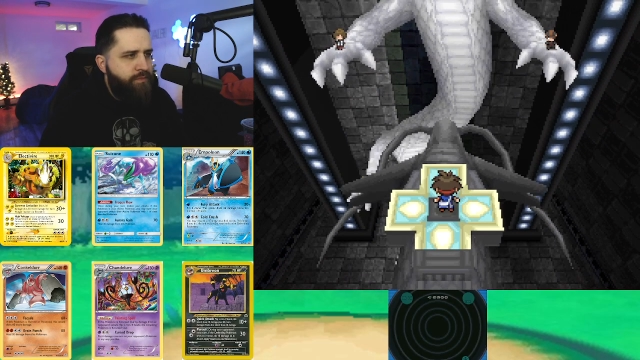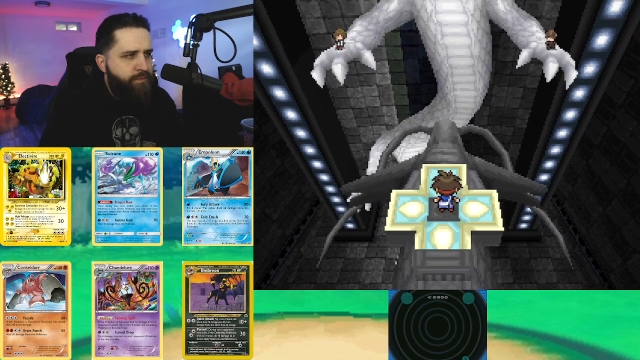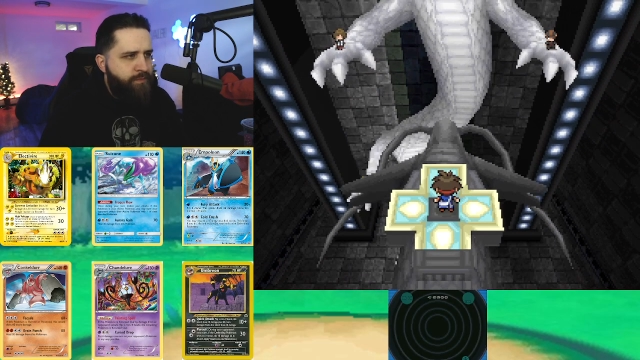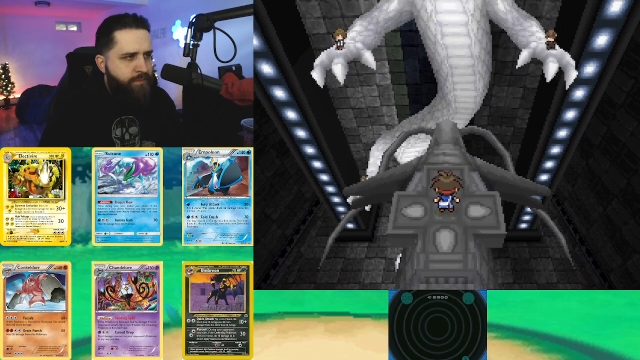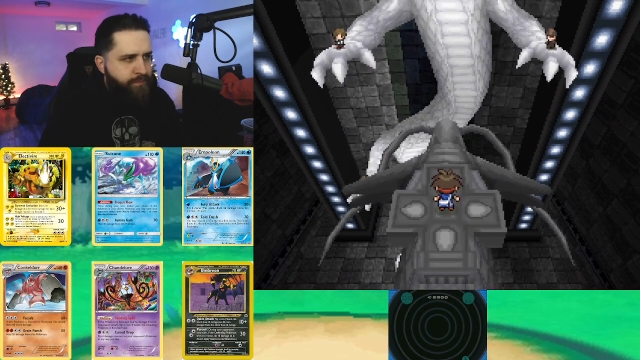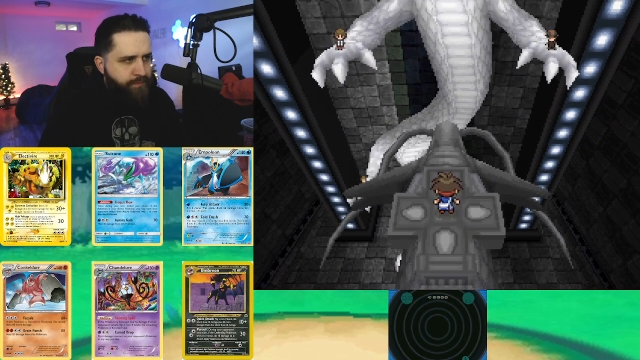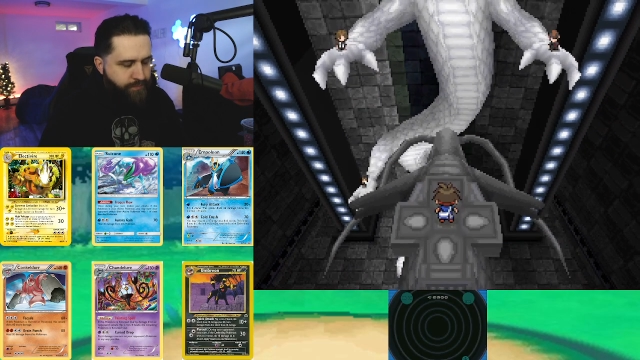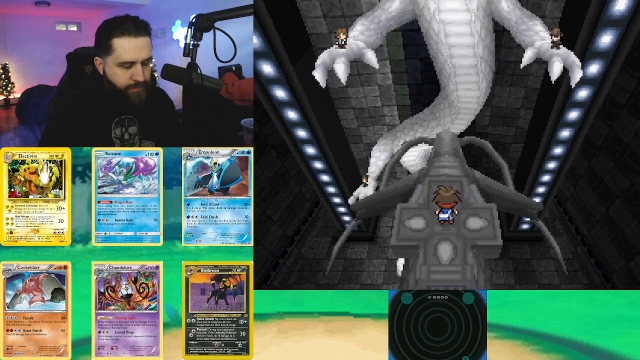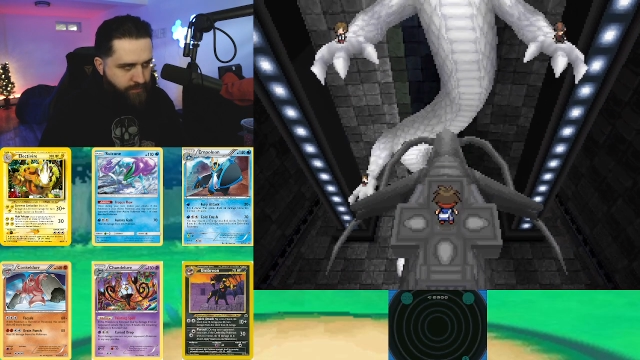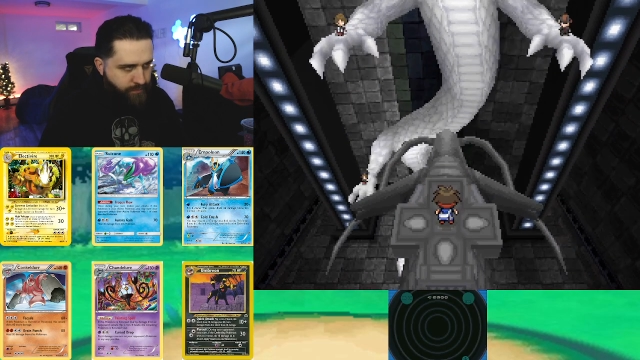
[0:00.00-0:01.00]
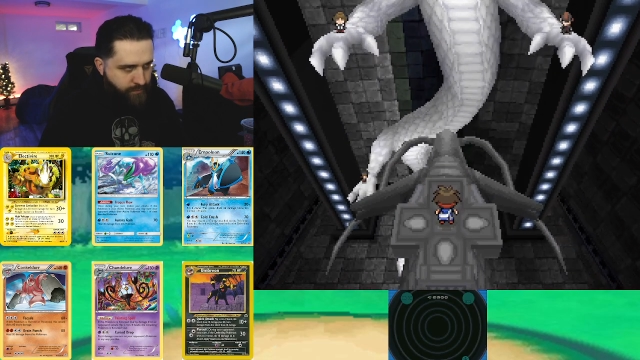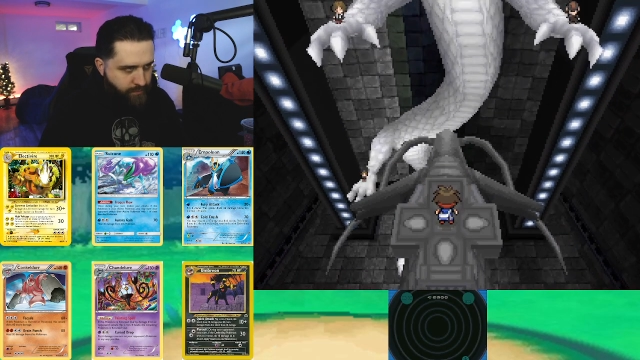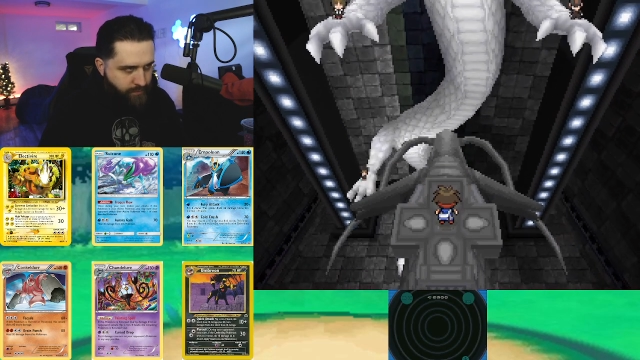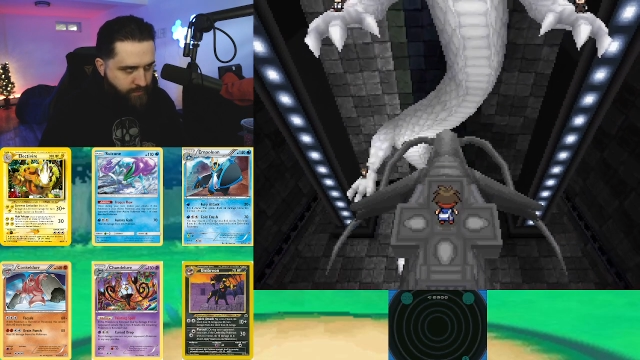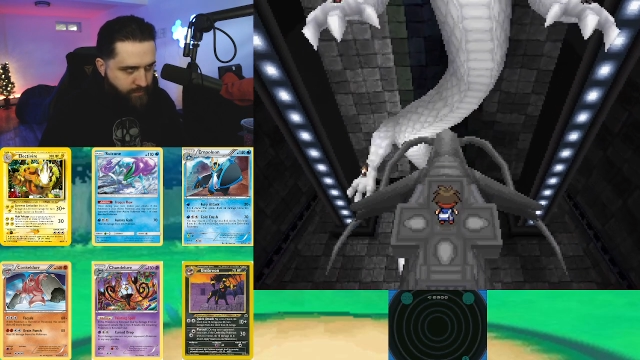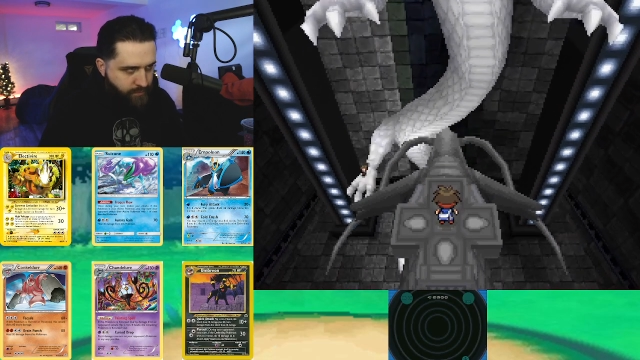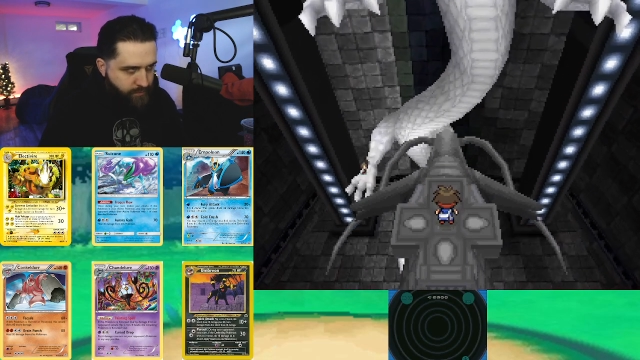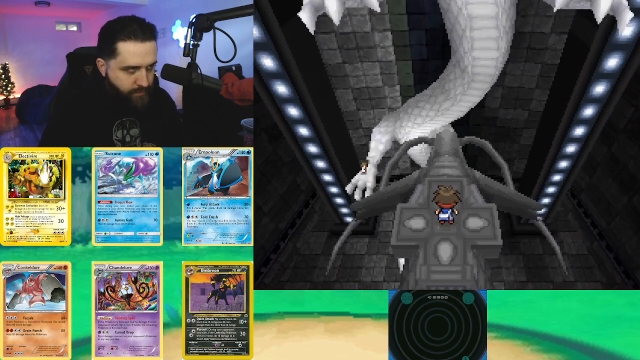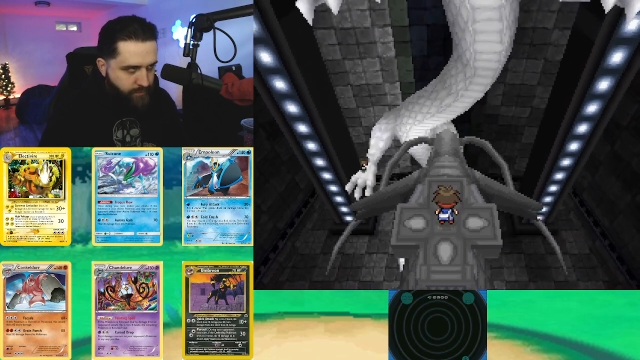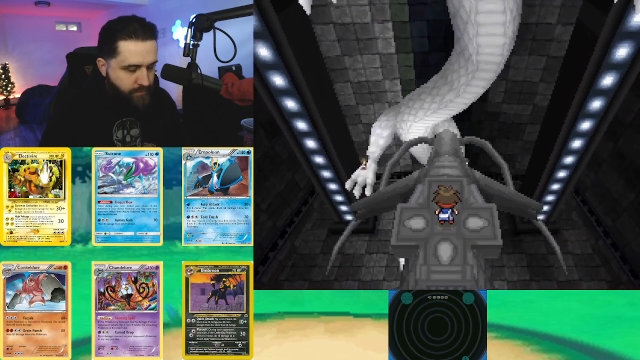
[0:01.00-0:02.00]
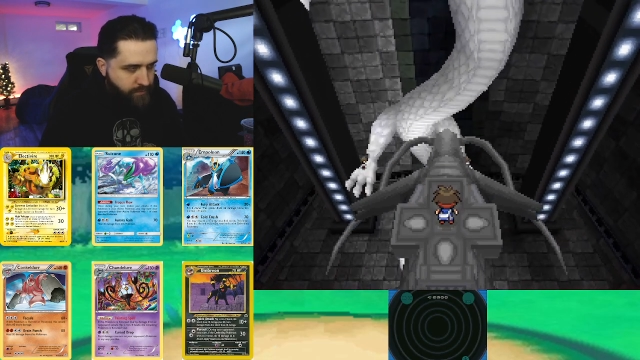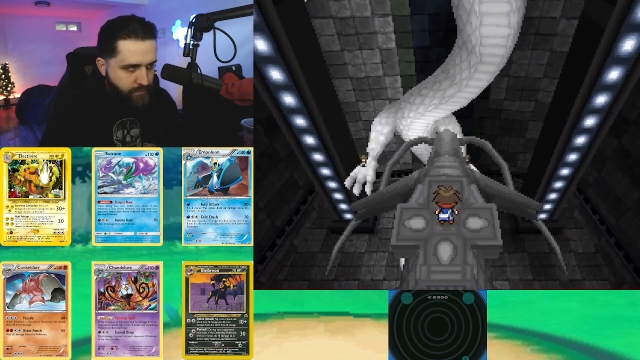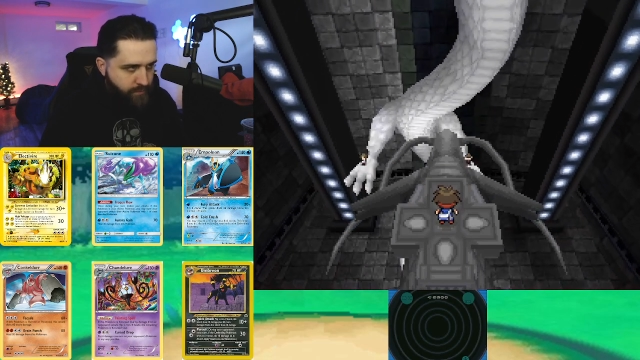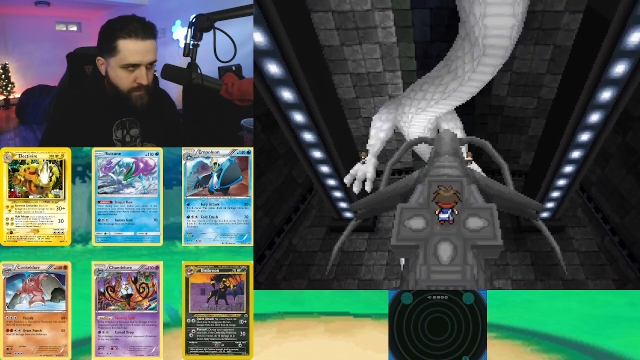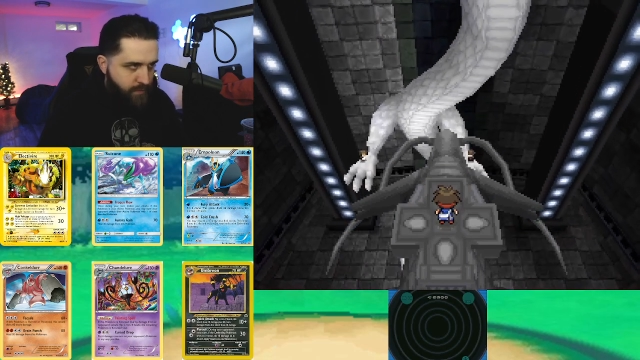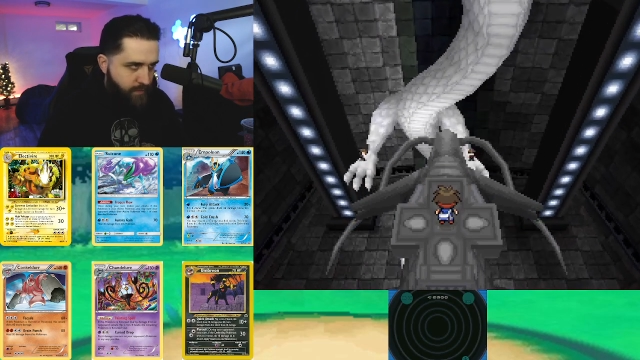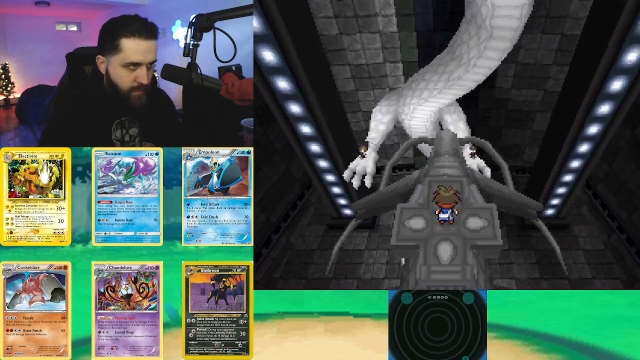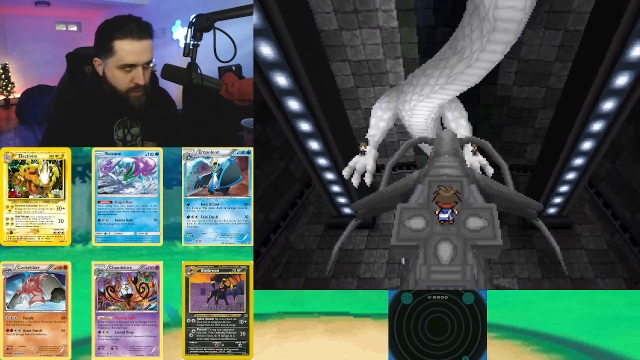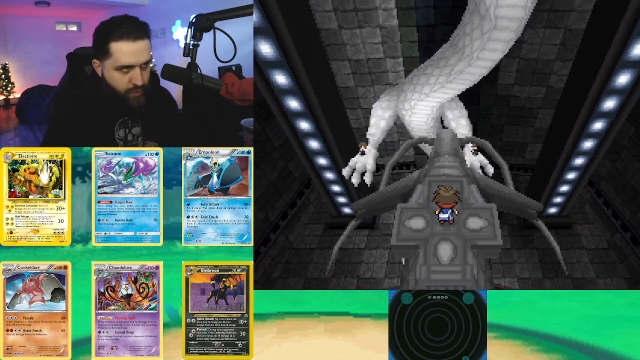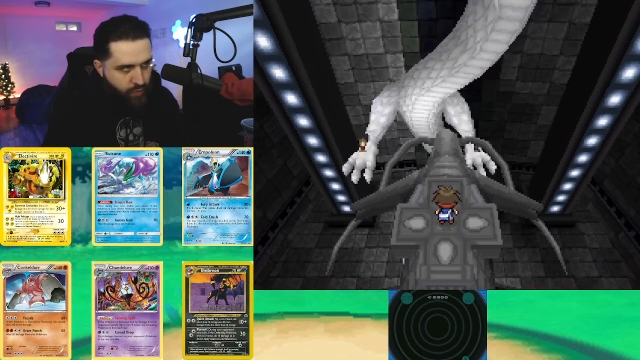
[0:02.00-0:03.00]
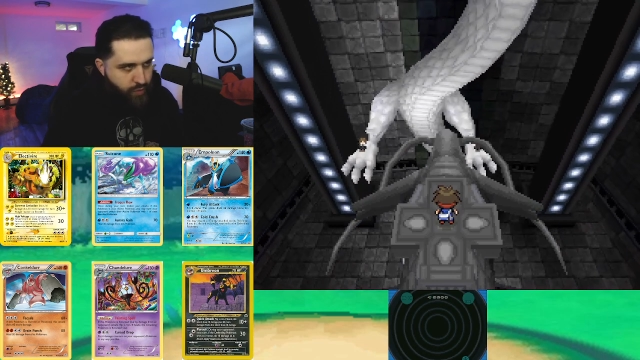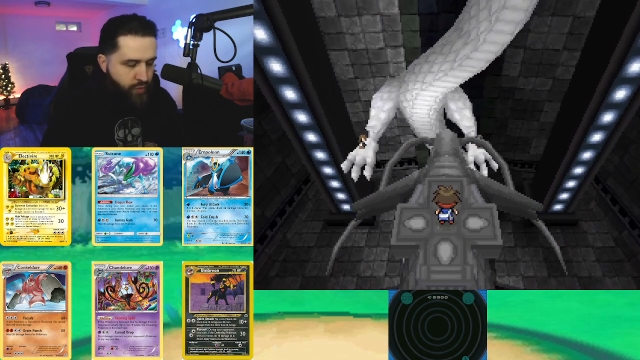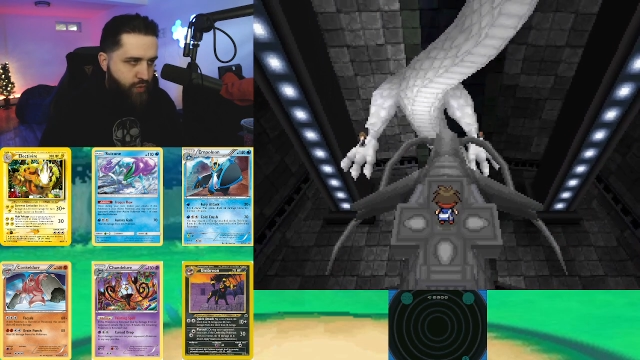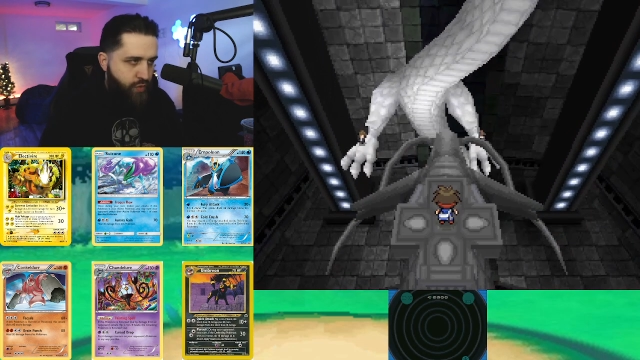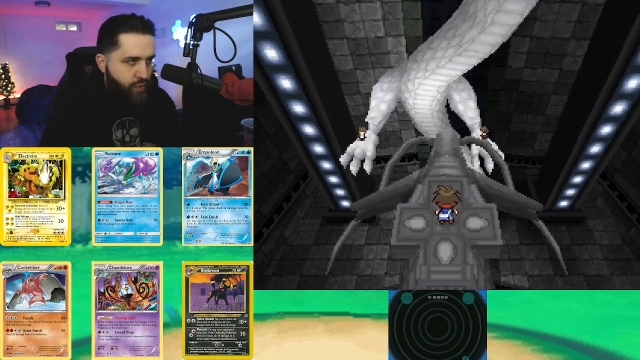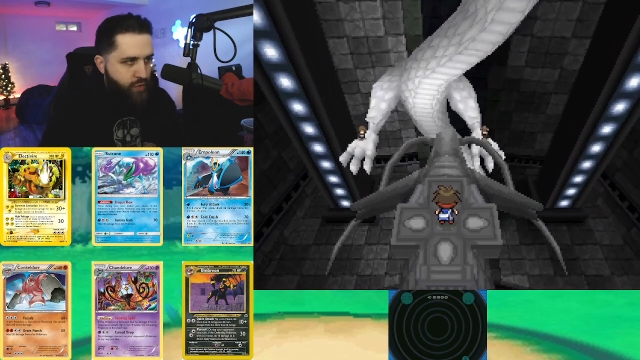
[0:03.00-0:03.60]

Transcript: (no one is talking)